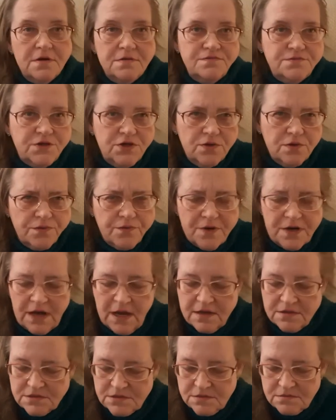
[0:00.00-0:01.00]
two or three
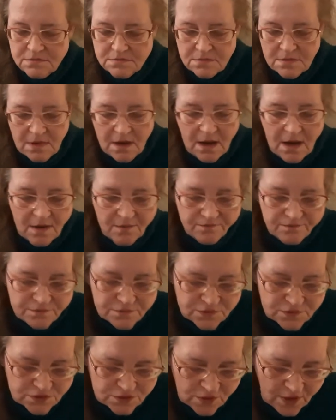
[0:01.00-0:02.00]
days.
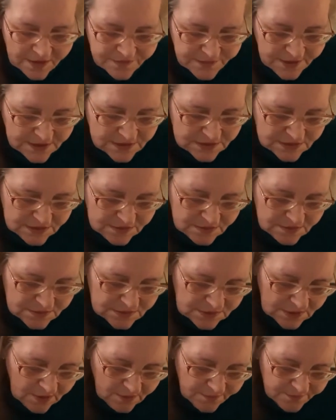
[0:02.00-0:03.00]
I tried this,
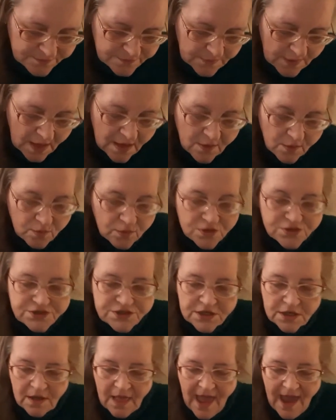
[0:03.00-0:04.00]
so. We're
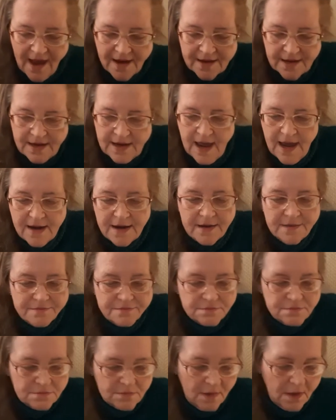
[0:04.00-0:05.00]
still hacking at it.
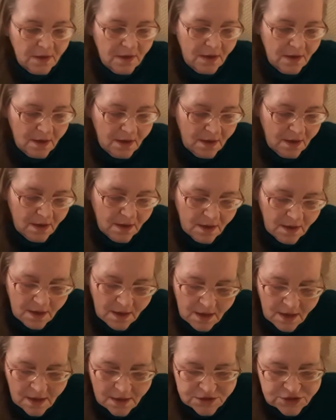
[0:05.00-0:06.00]

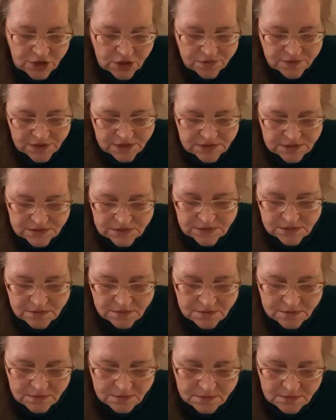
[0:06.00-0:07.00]
I showed this.
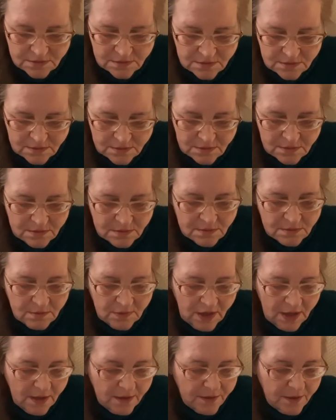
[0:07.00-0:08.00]

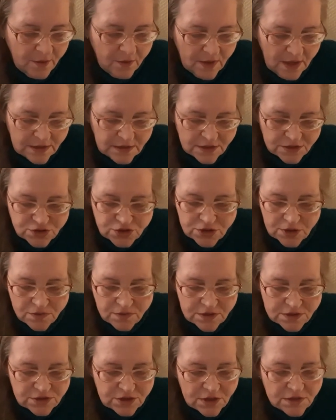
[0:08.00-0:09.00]
Well, no, I didn't show
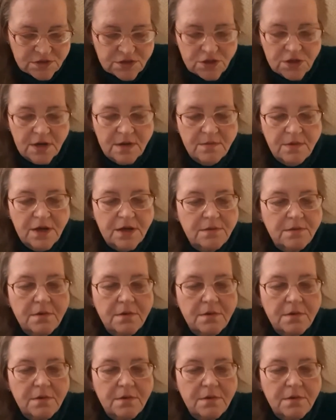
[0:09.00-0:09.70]
this yesterday, but